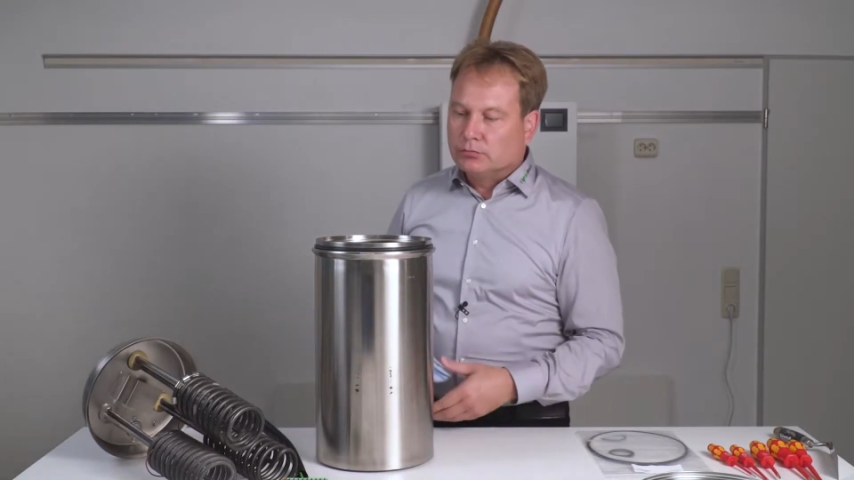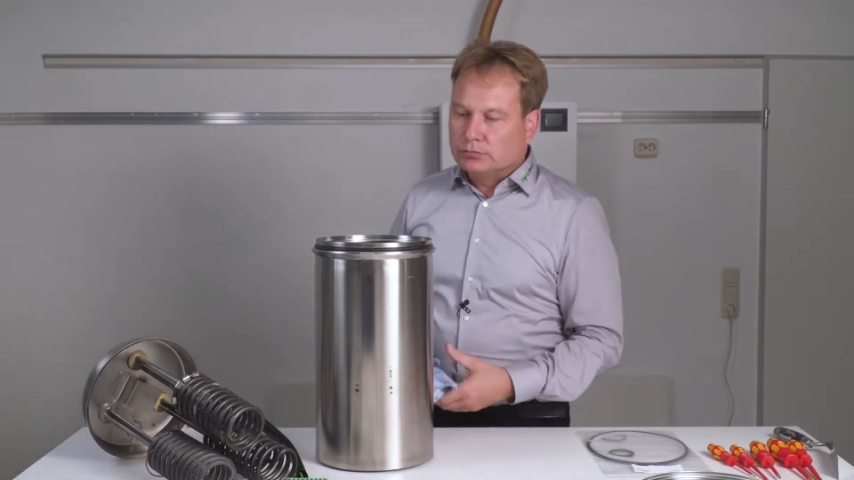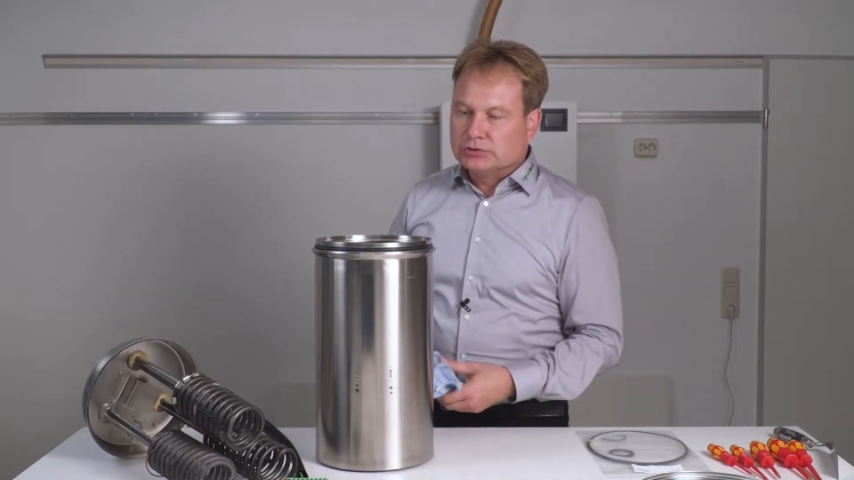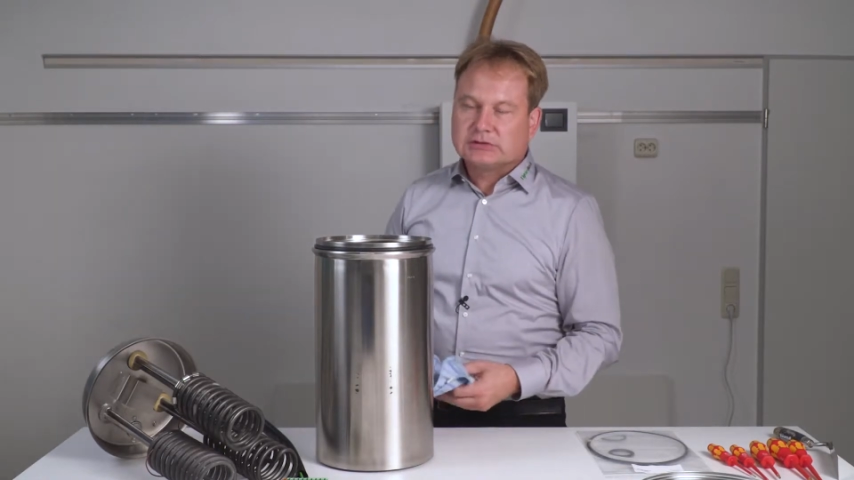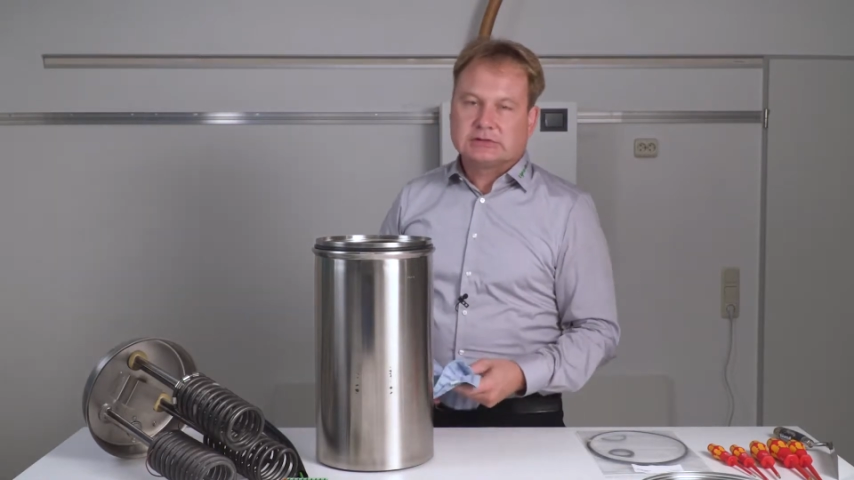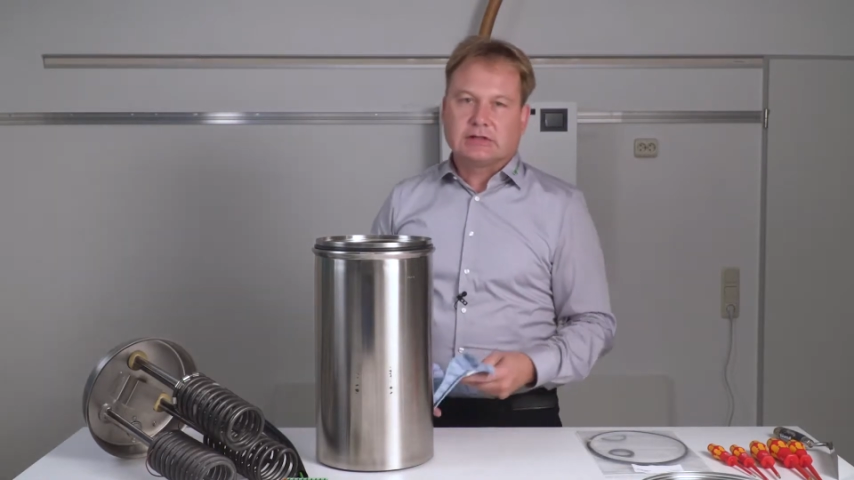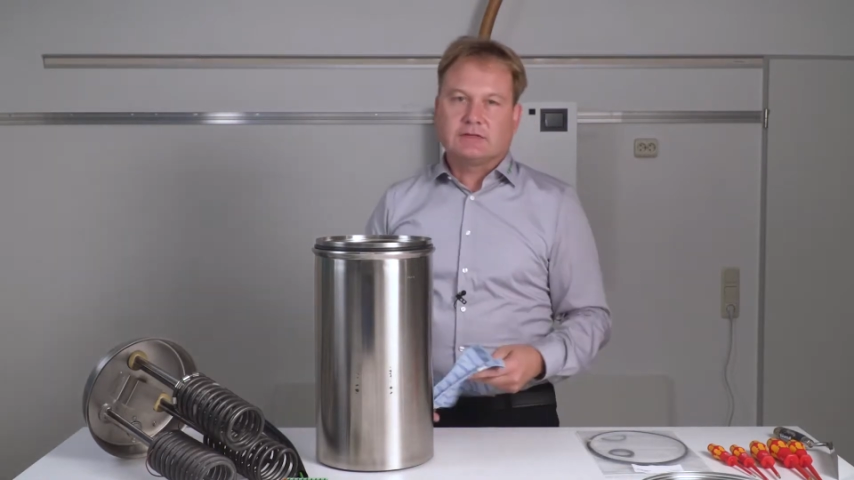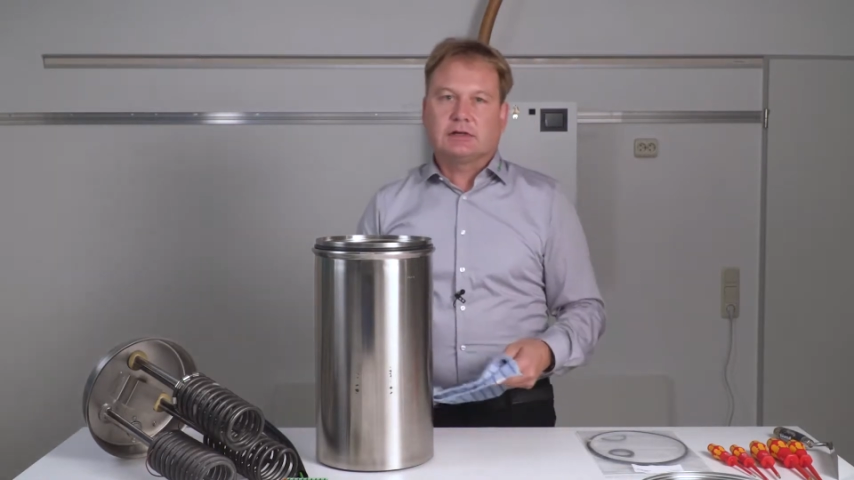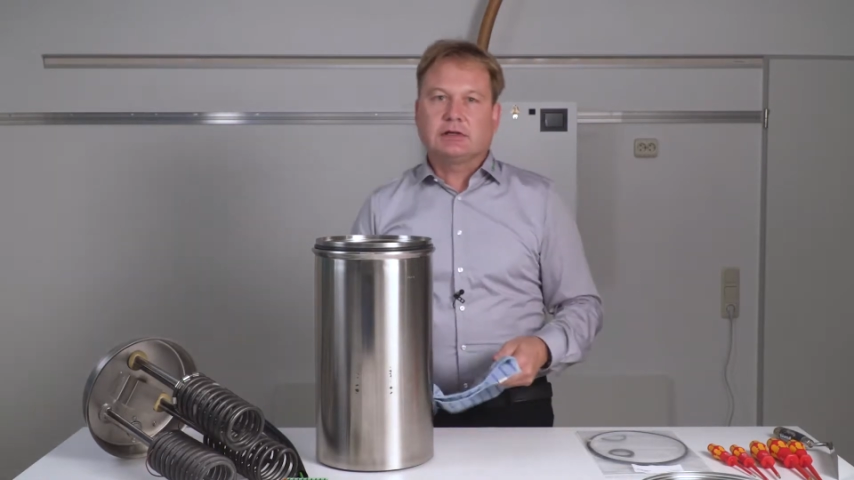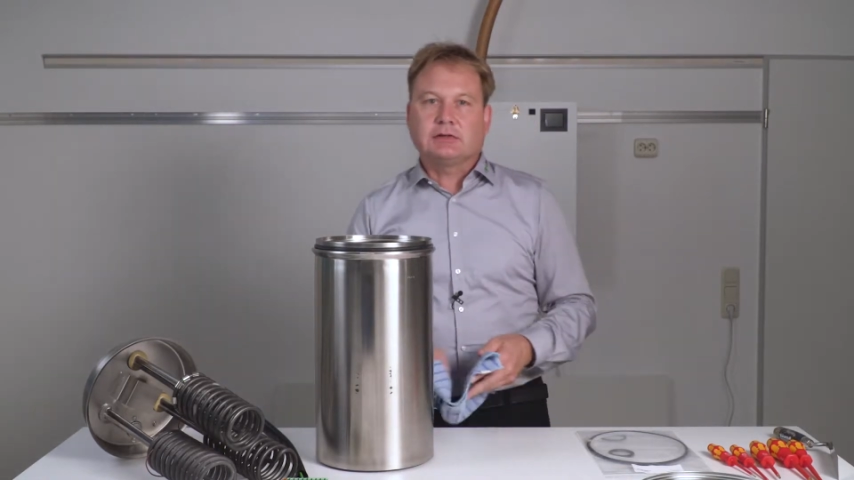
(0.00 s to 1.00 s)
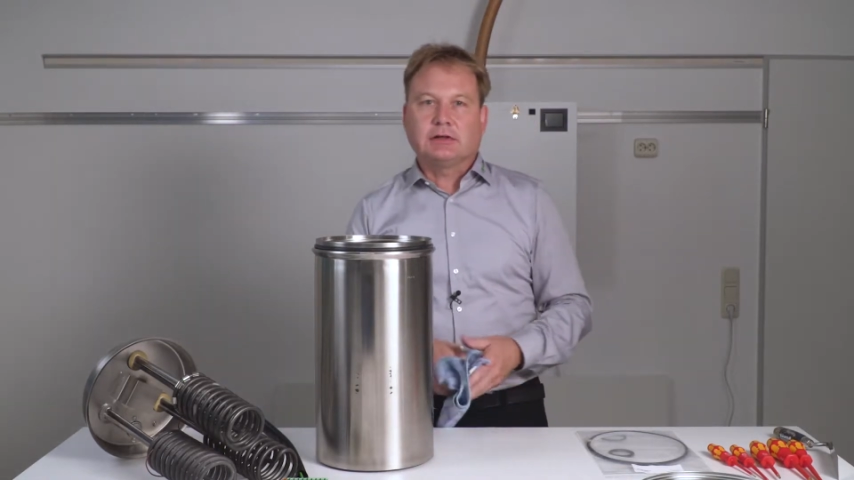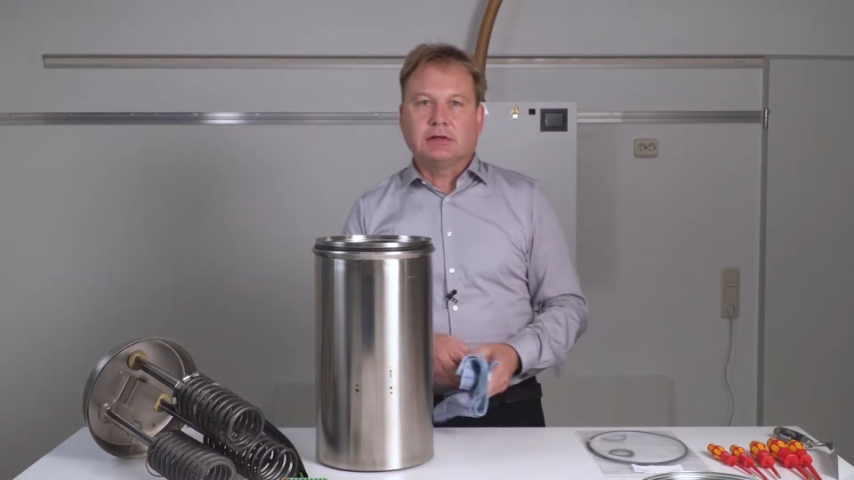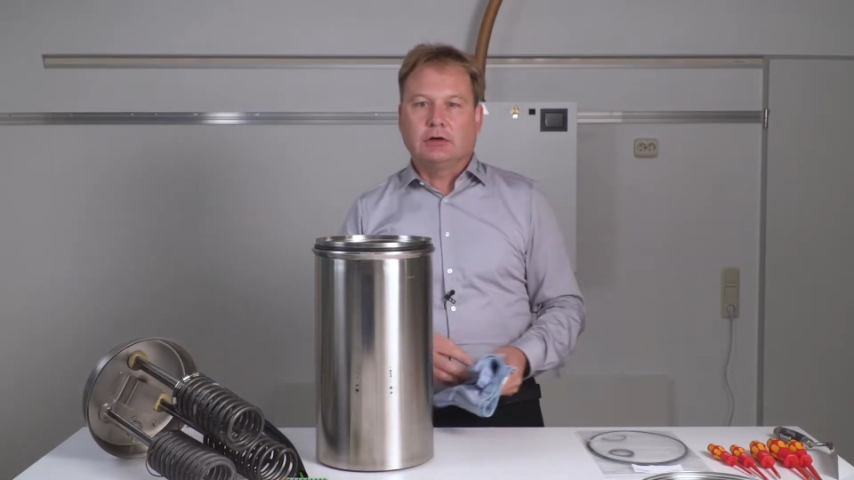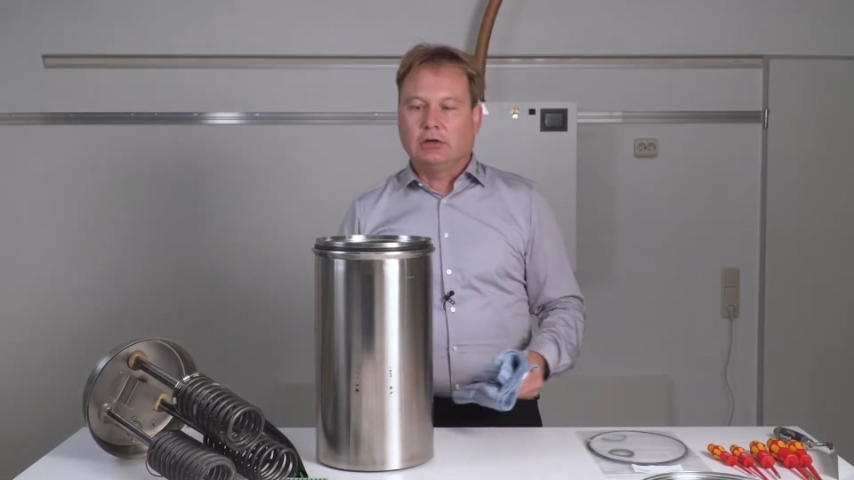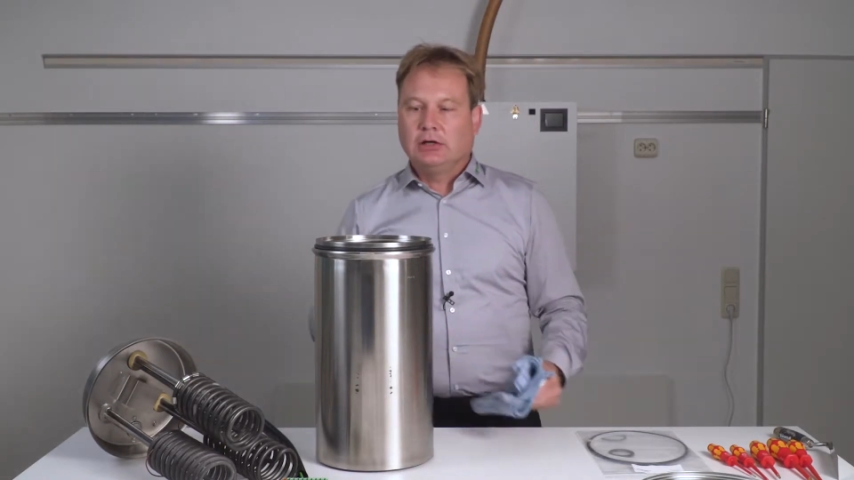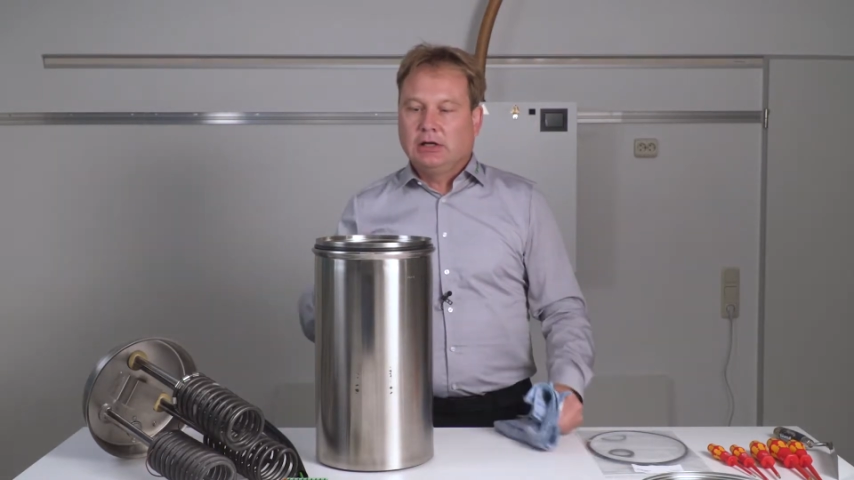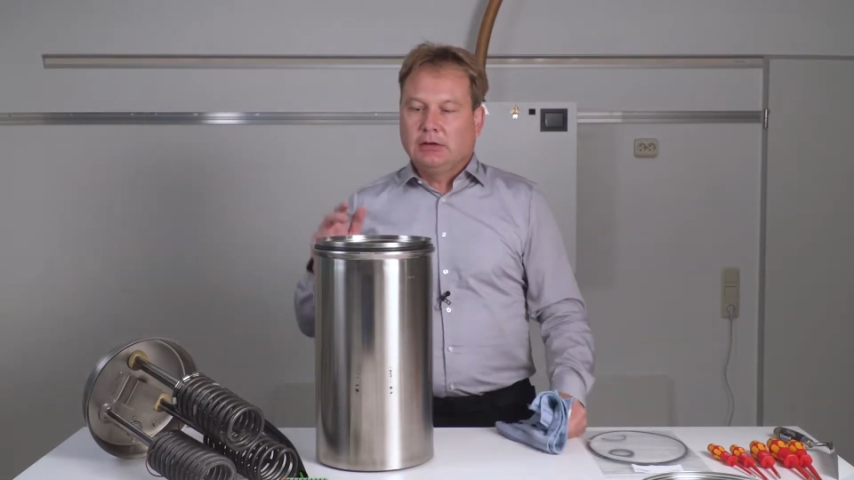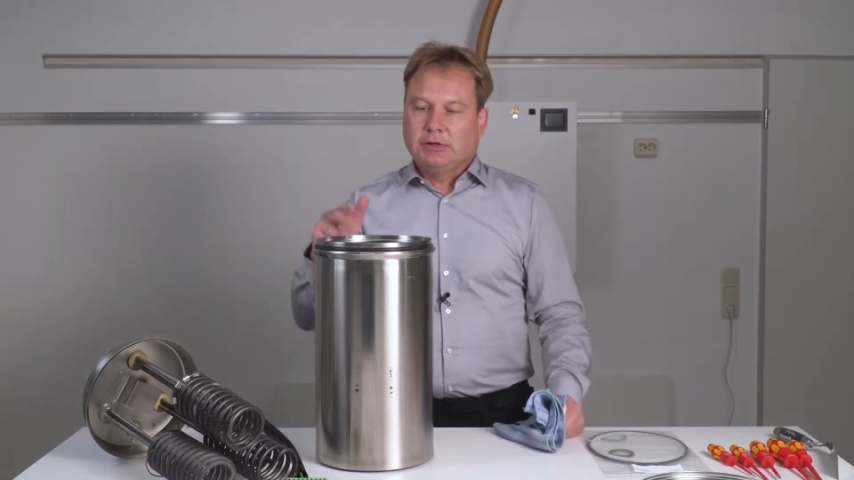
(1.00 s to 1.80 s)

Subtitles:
If it is of no use, these residues